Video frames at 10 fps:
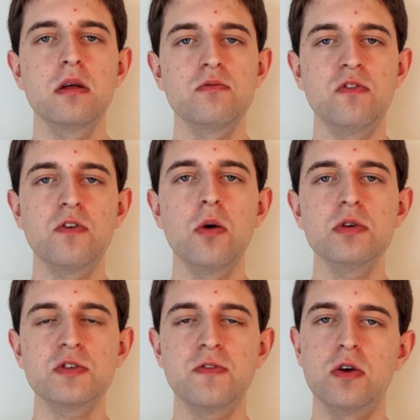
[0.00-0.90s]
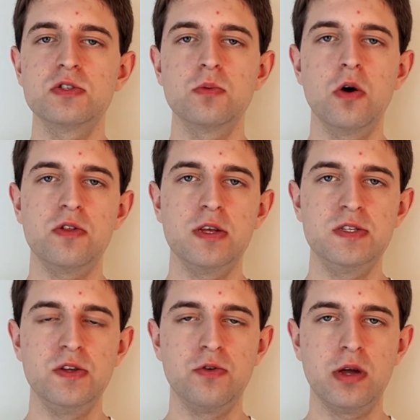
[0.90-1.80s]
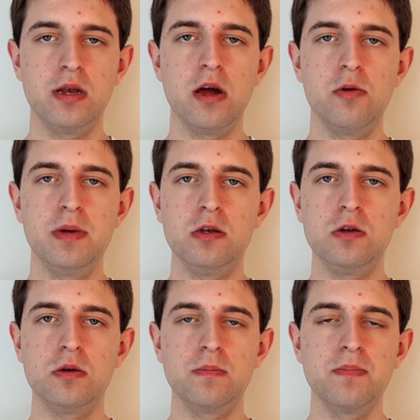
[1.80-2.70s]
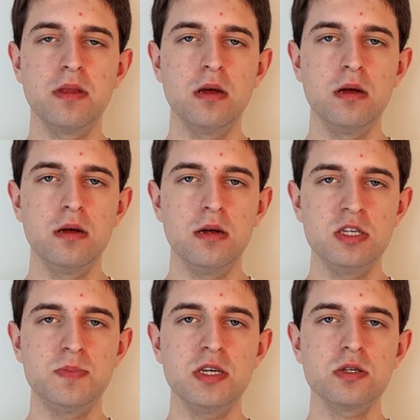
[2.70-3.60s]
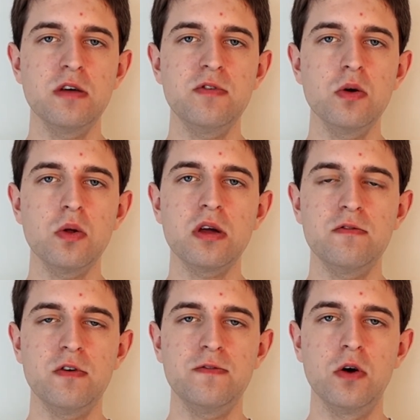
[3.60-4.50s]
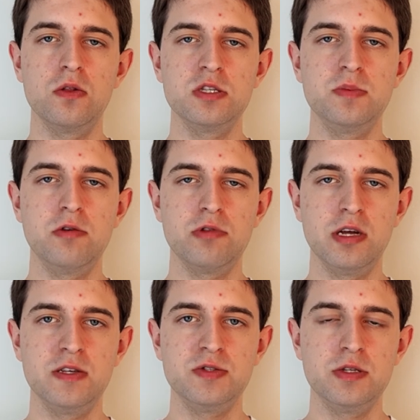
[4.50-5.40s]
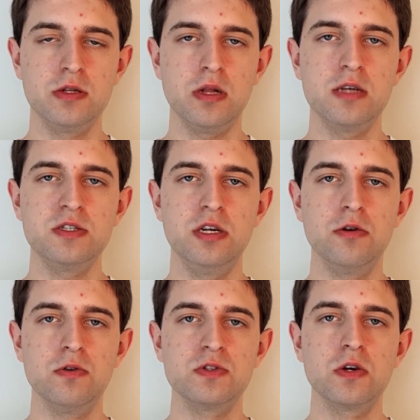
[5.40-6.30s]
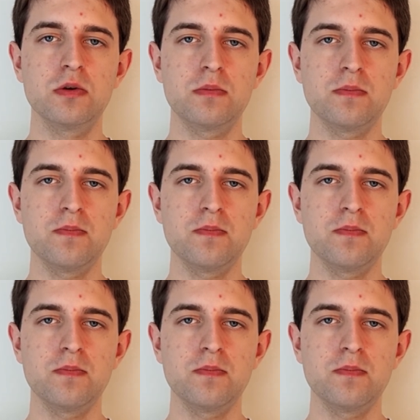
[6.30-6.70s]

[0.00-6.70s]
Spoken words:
refurbished phones are worth considering in our opinion, especially if you're looking for a phone that's been released in the last year or so.